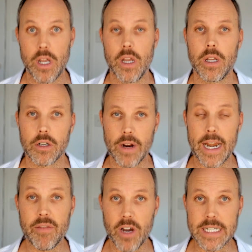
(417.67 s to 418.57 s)

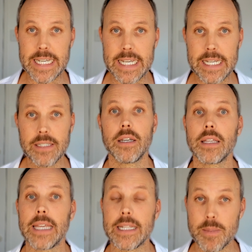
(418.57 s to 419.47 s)
creative ideas
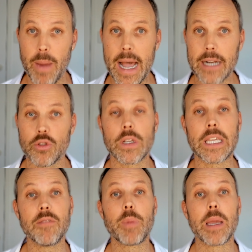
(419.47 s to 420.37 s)
get sparked or
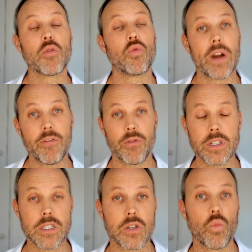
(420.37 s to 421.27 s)
give people
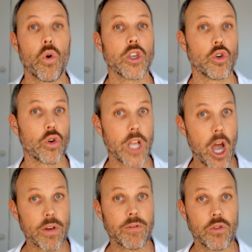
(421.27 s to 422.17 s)
reference to what you're
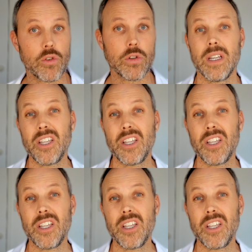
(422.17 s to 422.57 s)
going for.